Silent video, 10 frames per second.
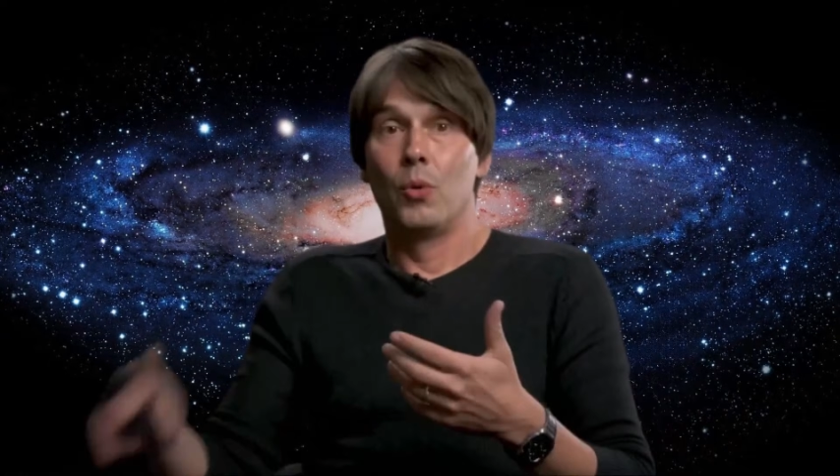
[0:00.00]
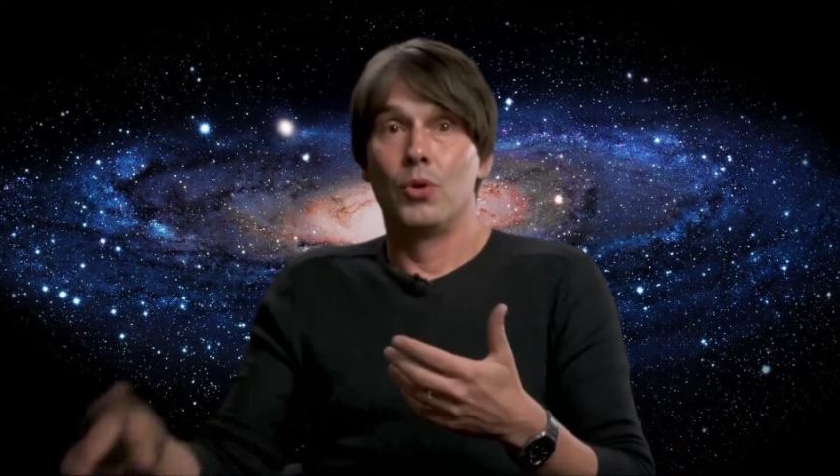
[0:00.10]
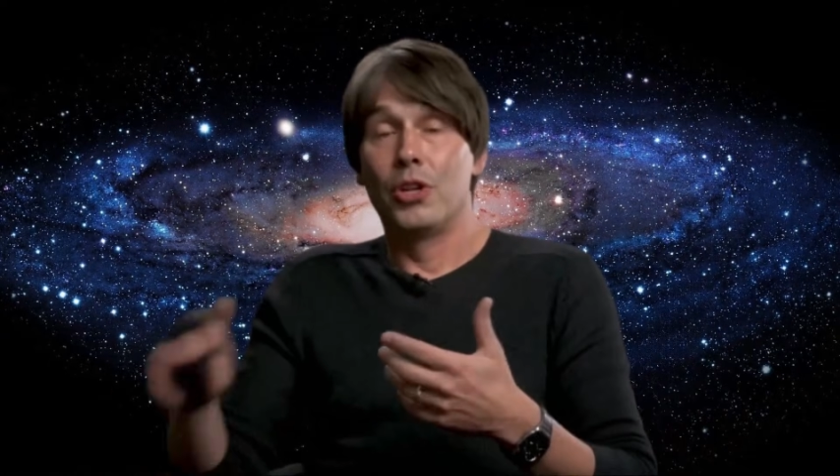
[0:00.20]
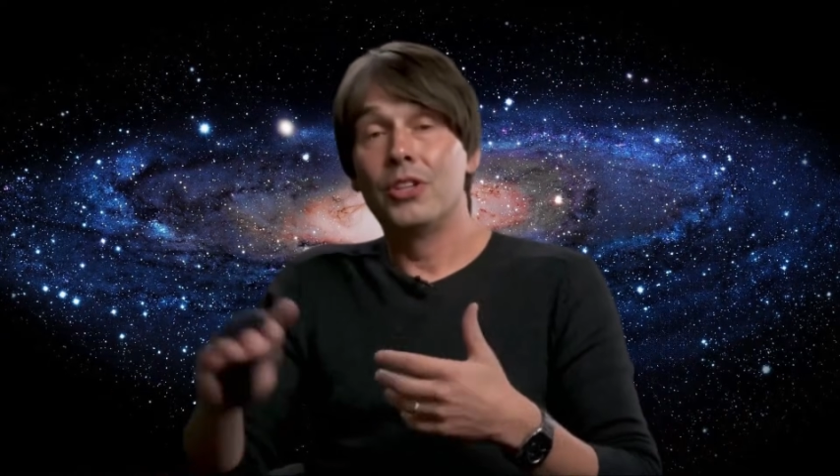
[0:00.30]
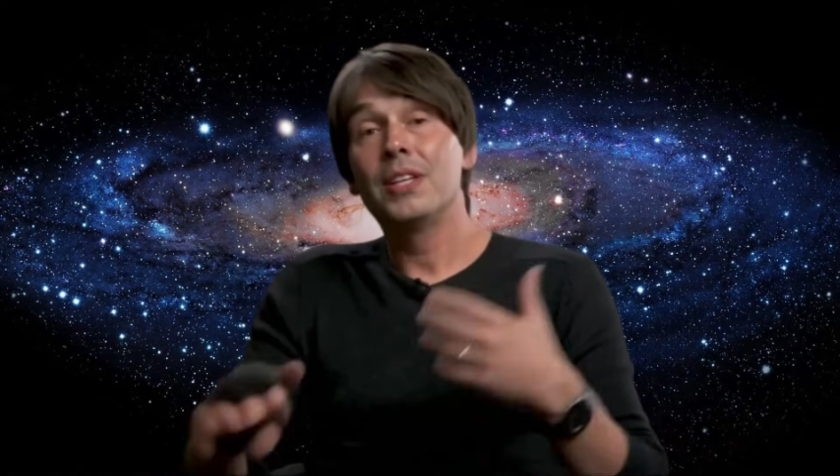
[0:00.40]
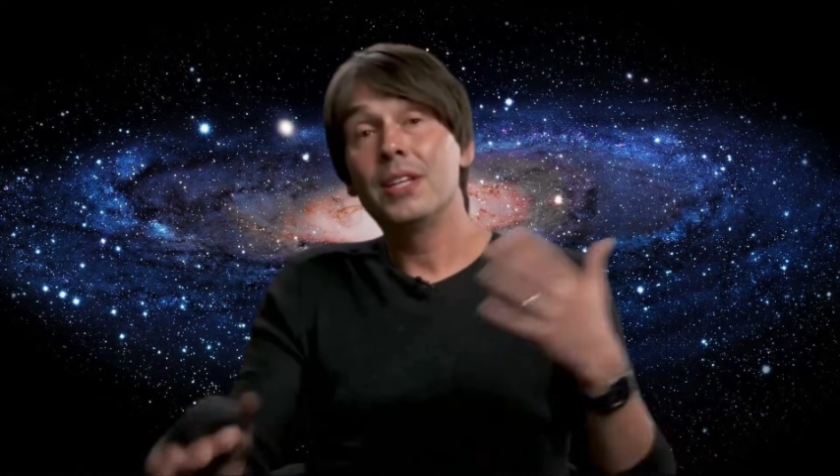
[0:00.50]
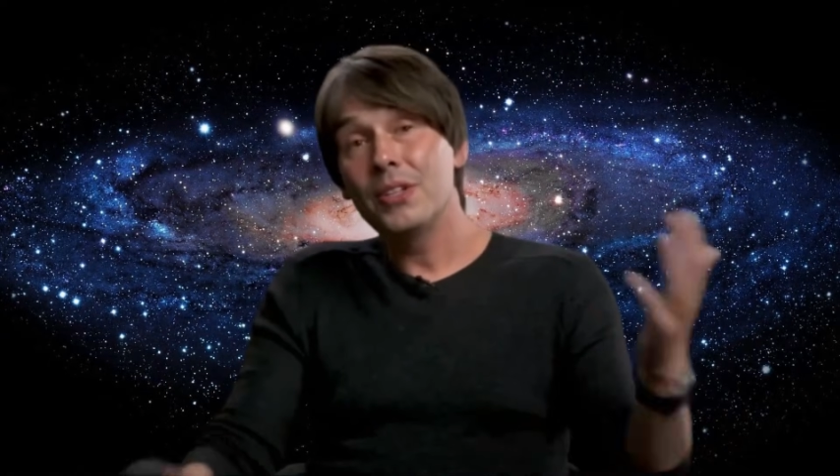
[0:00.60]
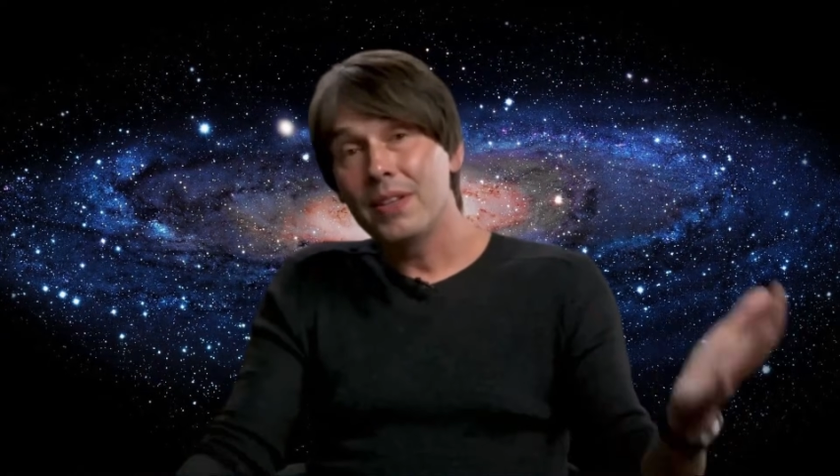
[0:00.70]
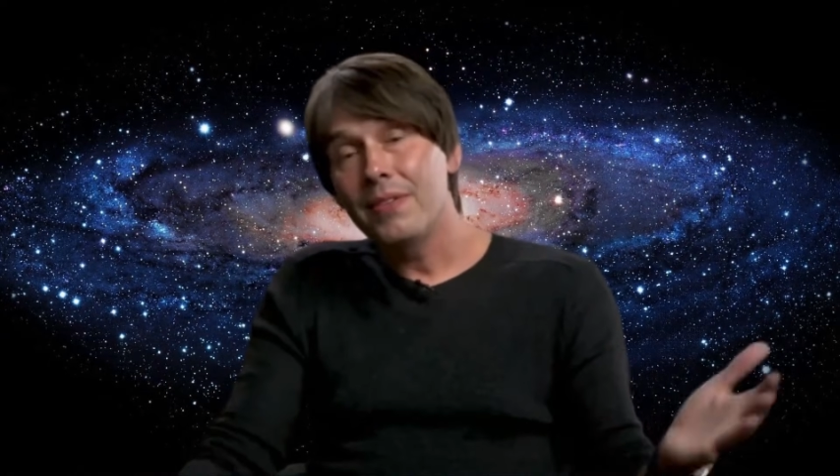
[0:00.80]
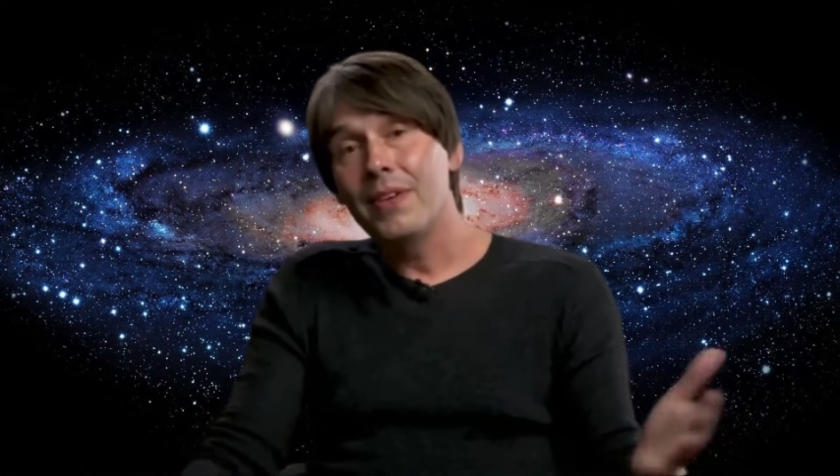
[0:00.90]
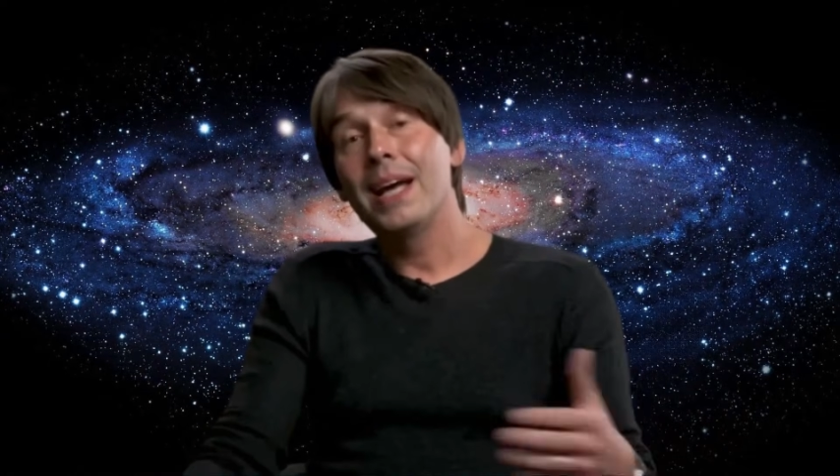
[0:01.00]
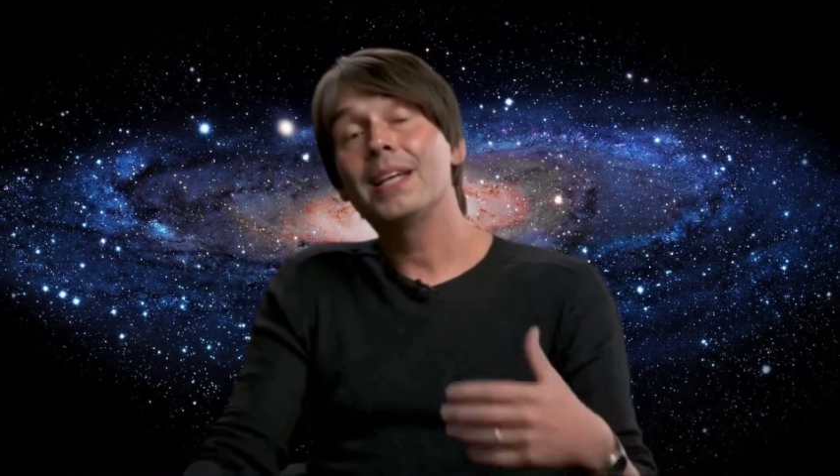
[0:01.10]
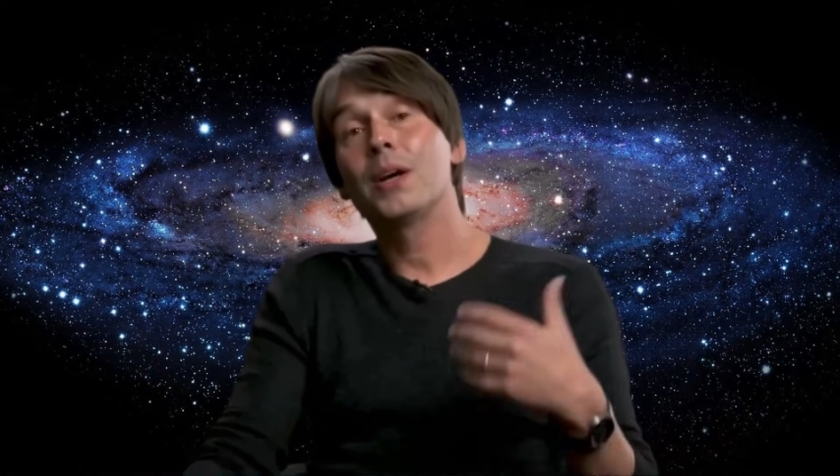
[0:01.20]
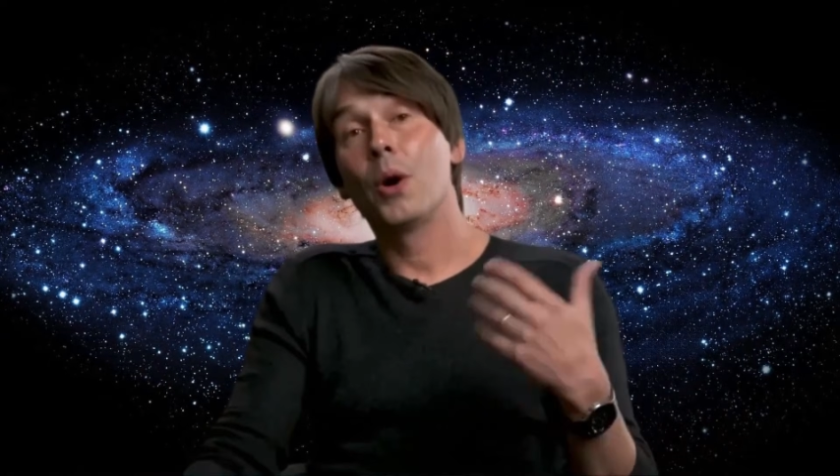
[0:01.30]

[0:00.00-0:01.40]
was just another faint